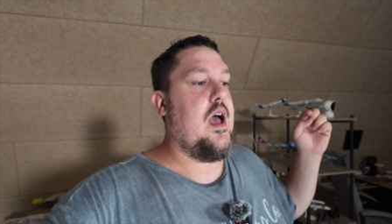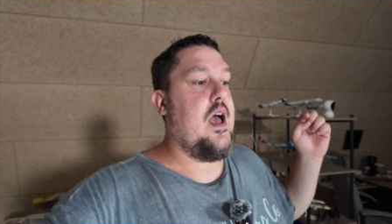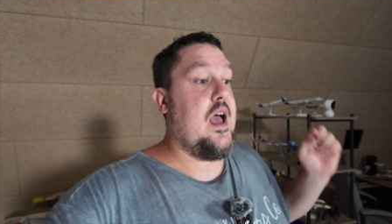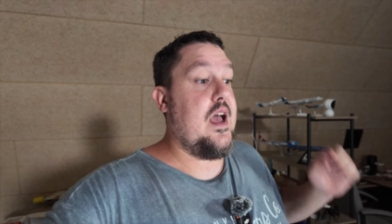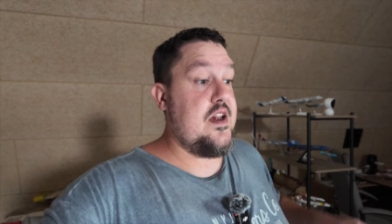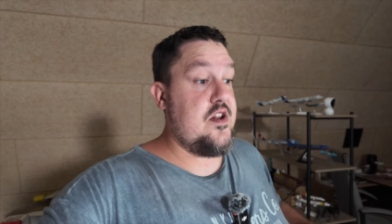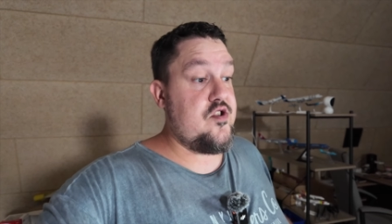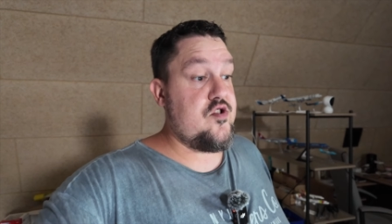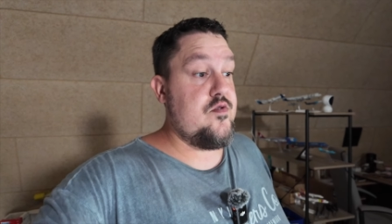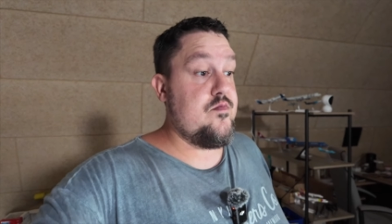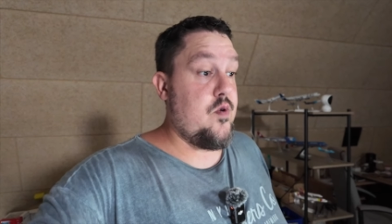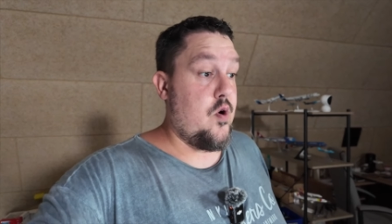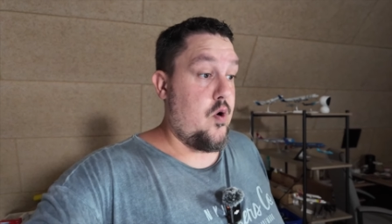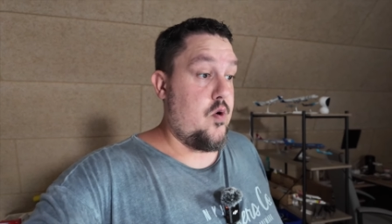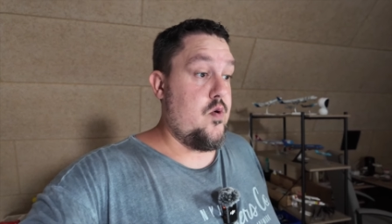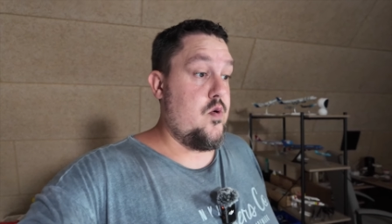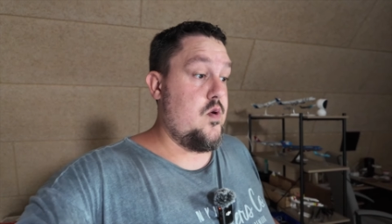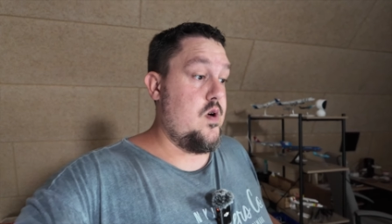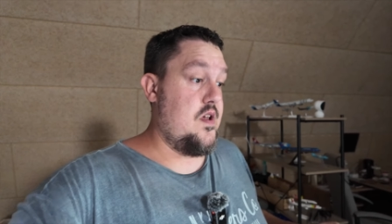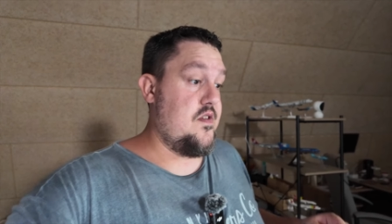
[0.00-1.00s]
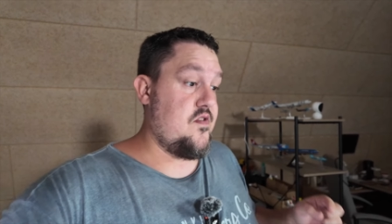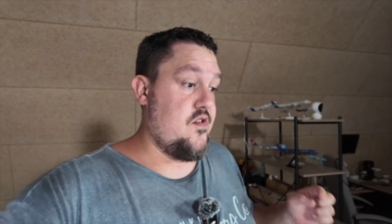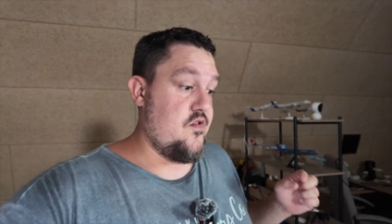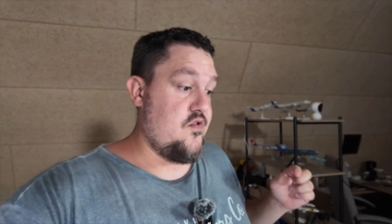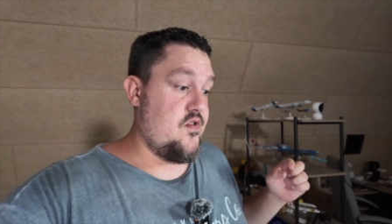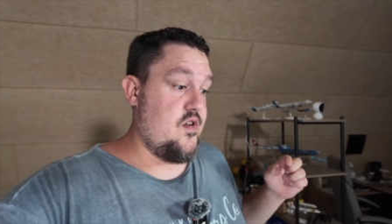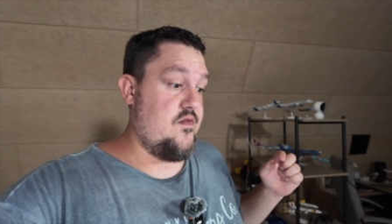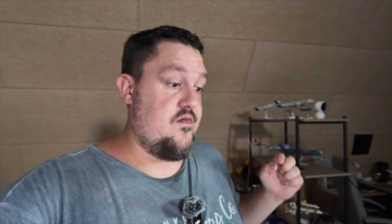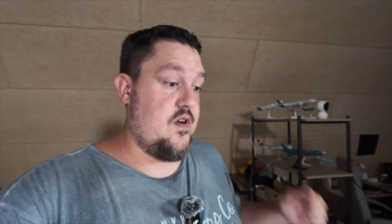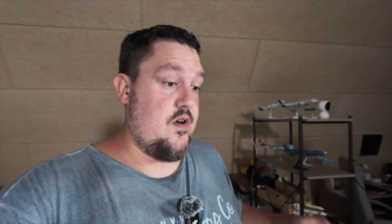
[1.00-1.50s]
And tomorrow is
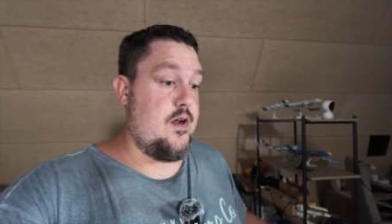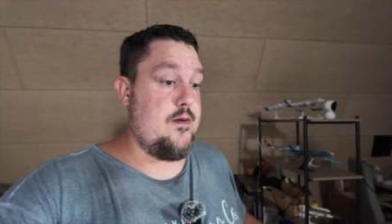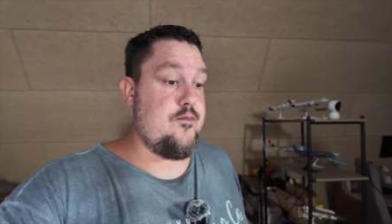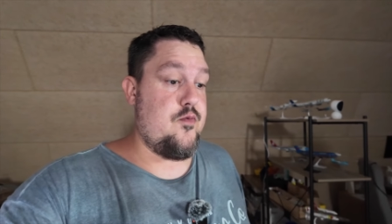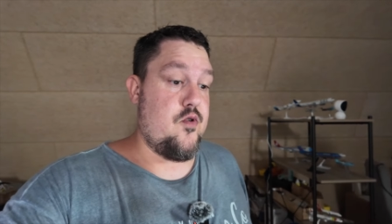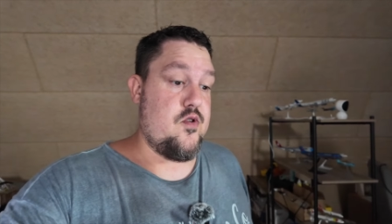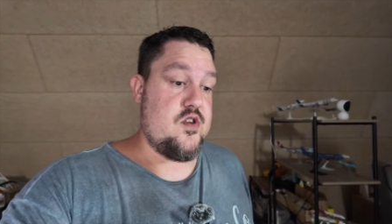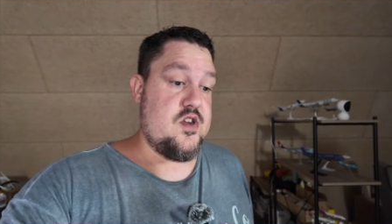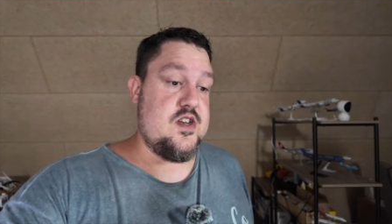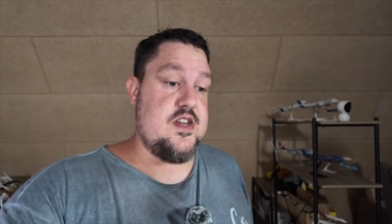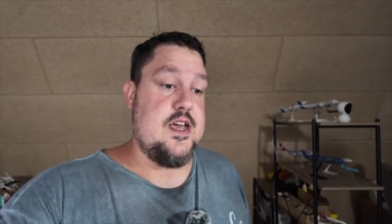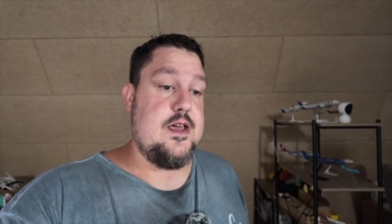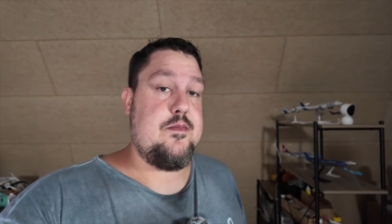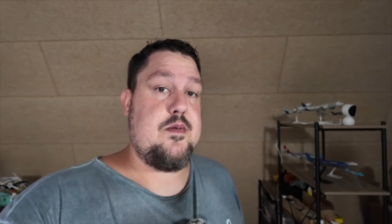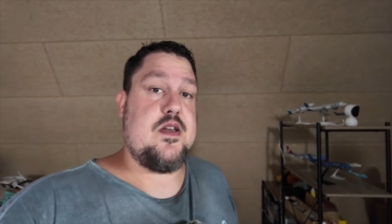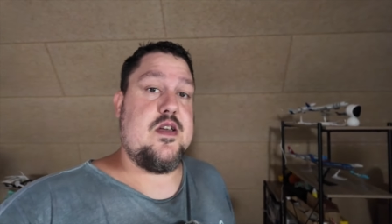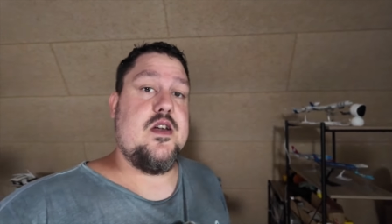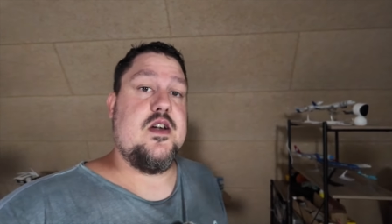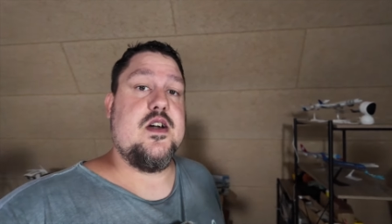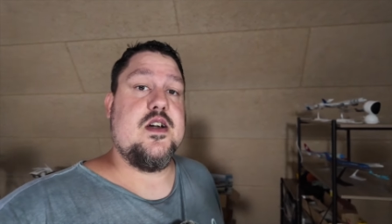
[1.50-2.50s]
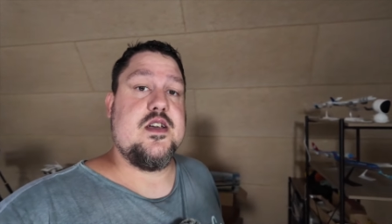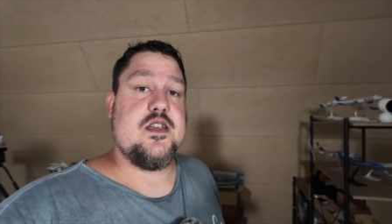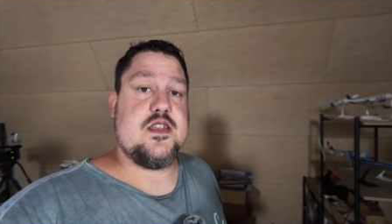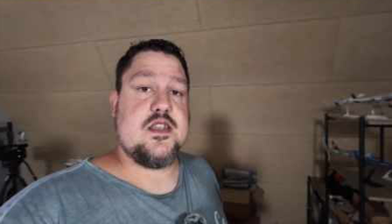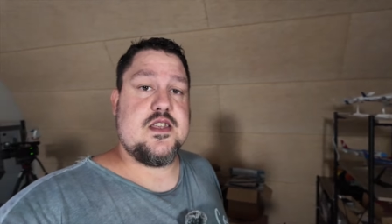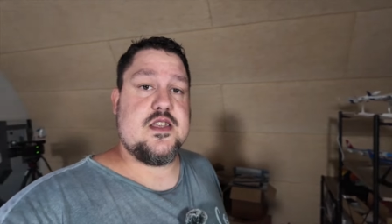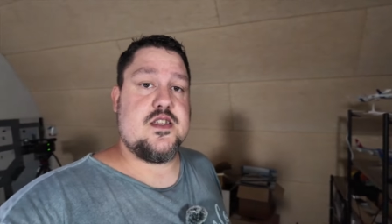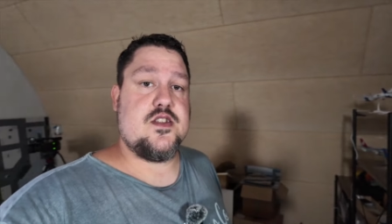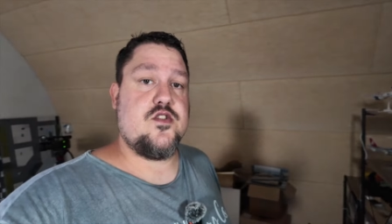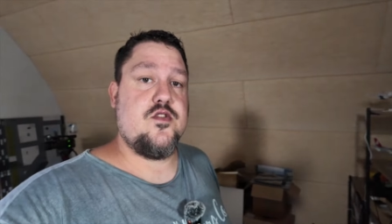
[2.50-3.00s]
also a very important day
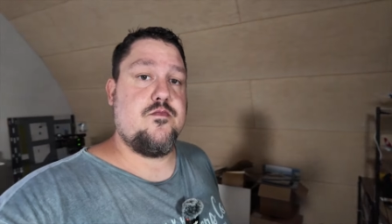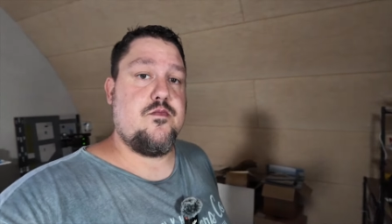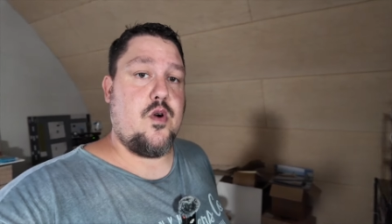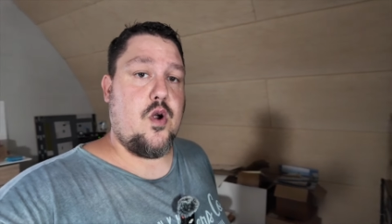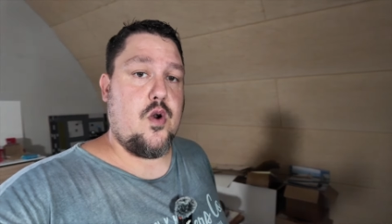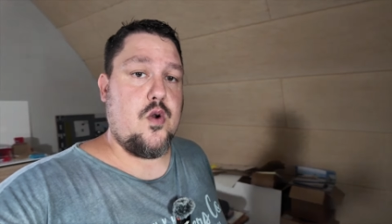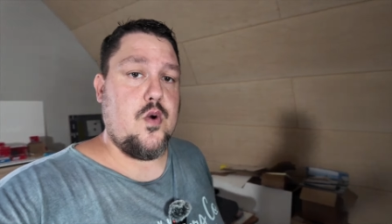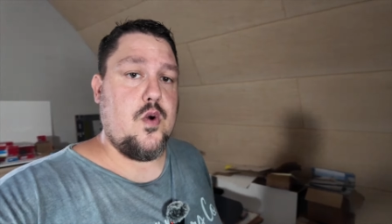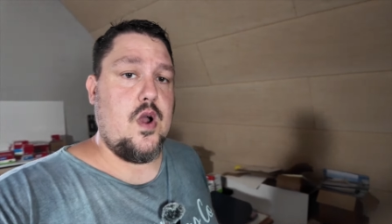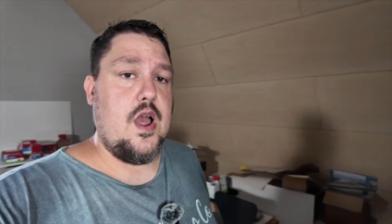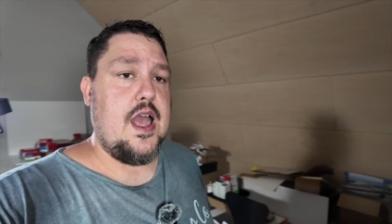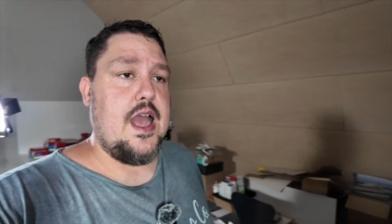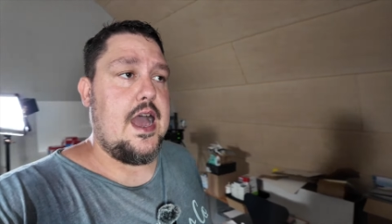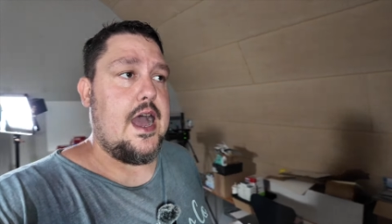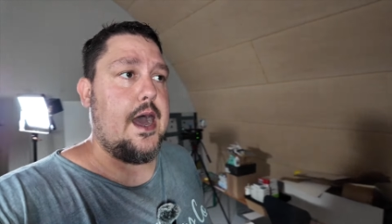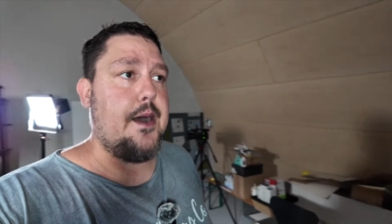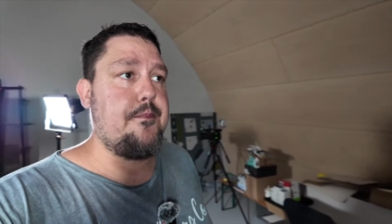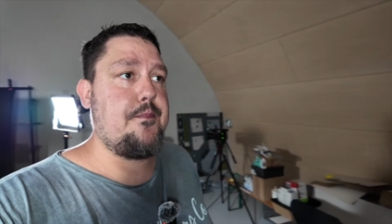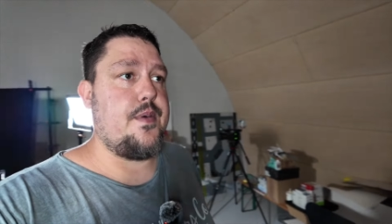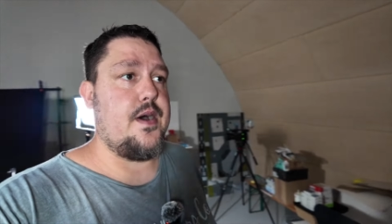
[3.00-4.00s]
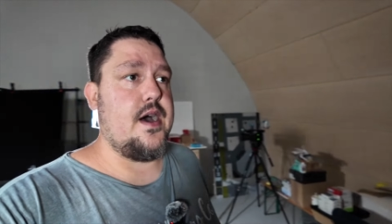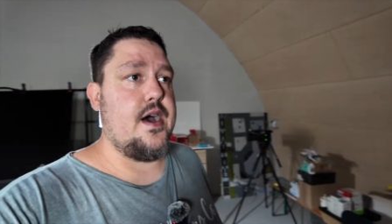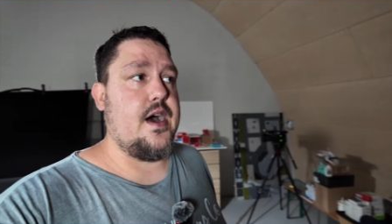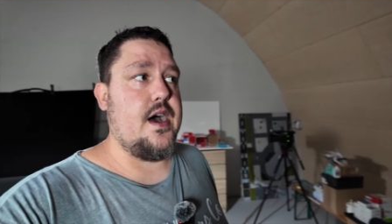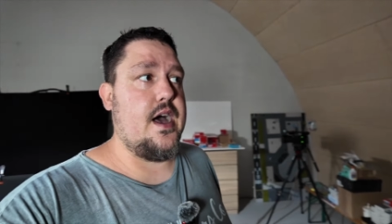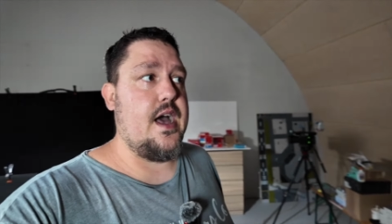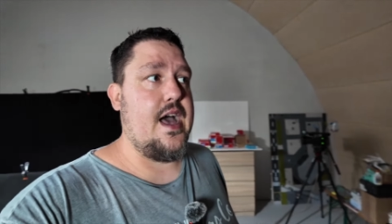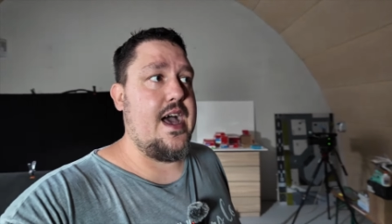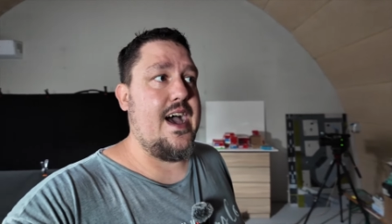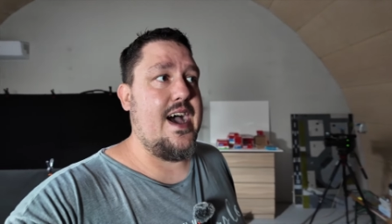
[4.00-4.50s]
because tomorrow
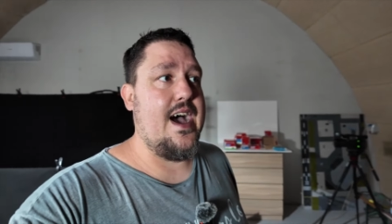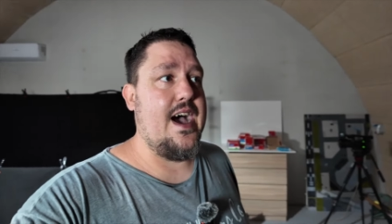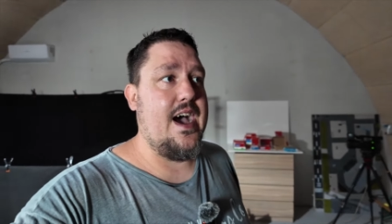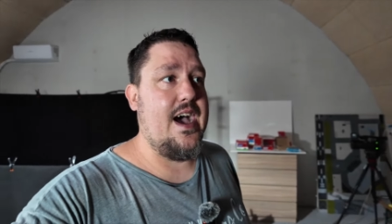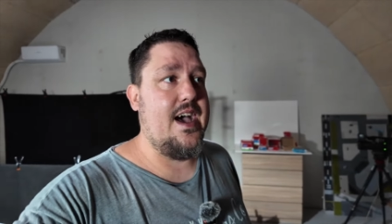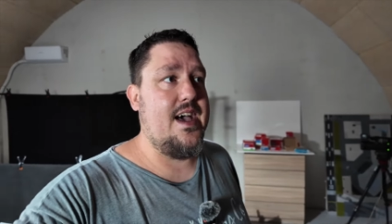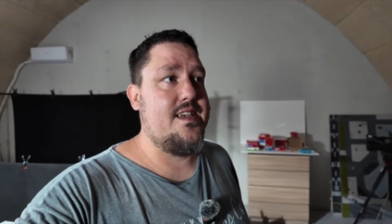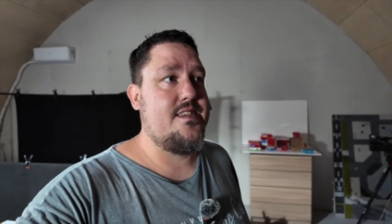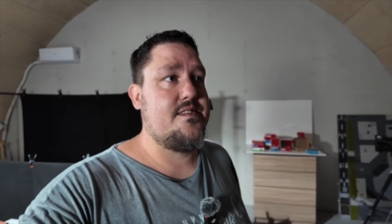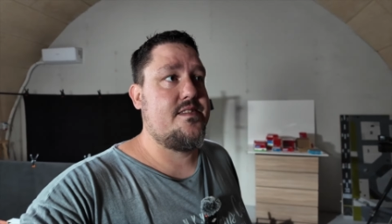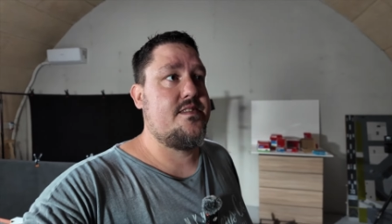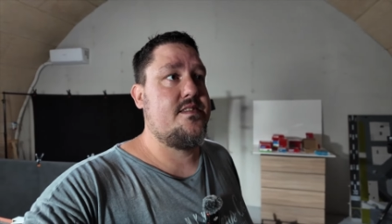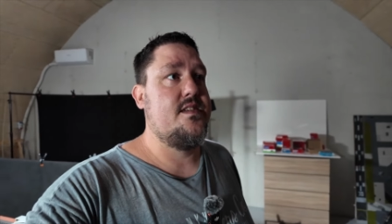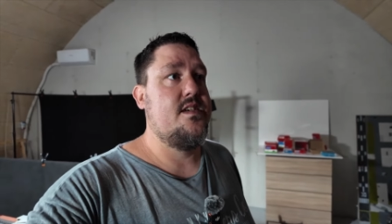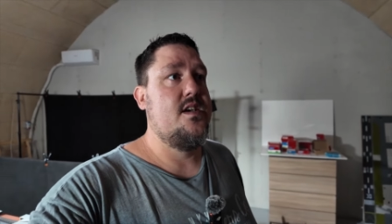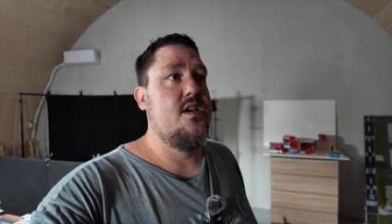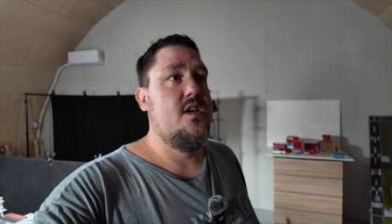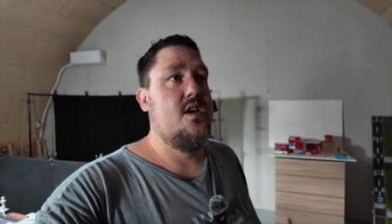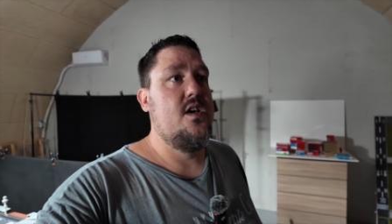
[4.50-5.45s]
Herpa has